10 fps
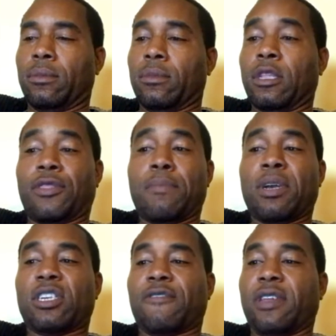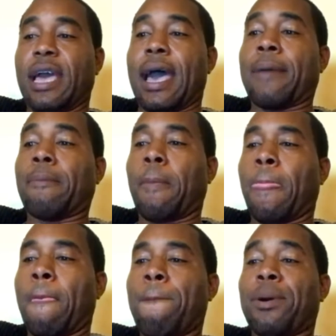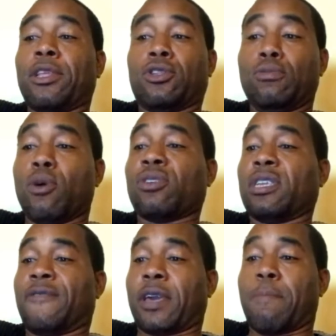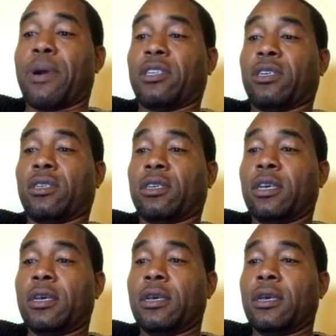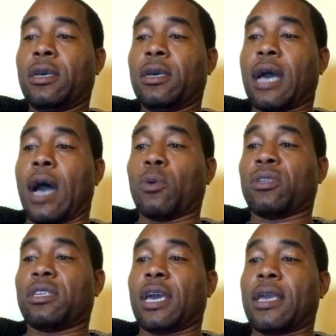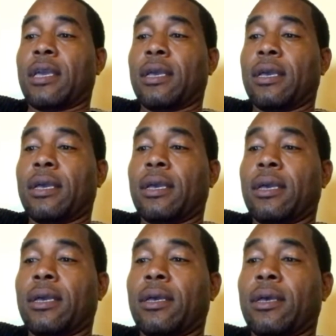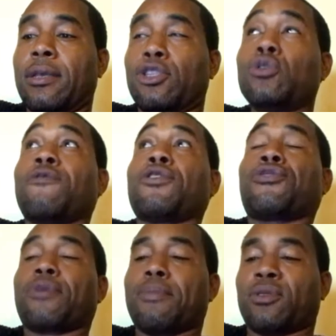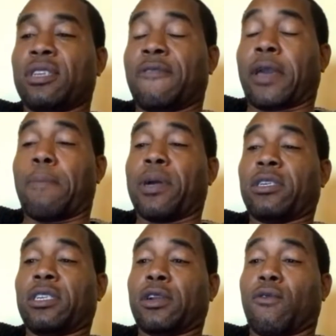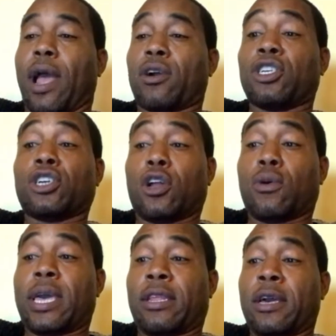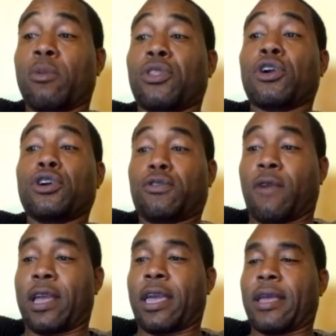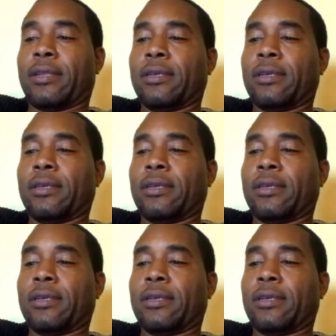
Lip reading: Nothing much after that, but the 2 most significant punches, I would say, 2 of the 3 most significant punches in the round, because Charlo hit him with a good right hand.